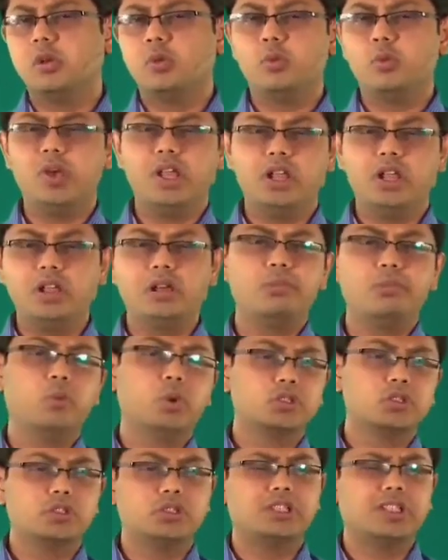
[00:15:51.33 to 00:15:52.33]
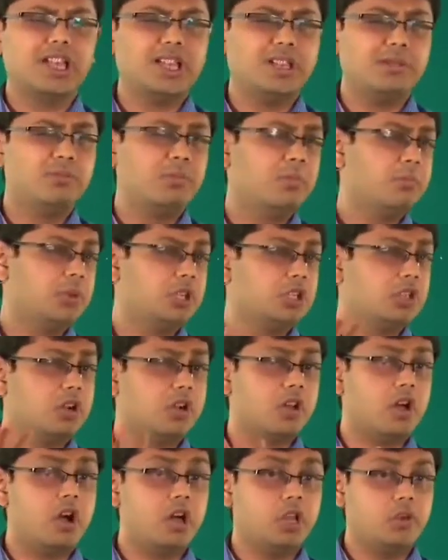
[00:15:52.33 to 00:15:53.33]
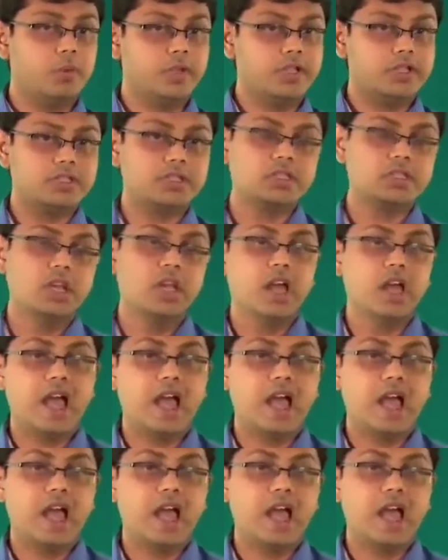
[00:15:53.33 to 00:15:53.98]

Well, most of the time, but not always.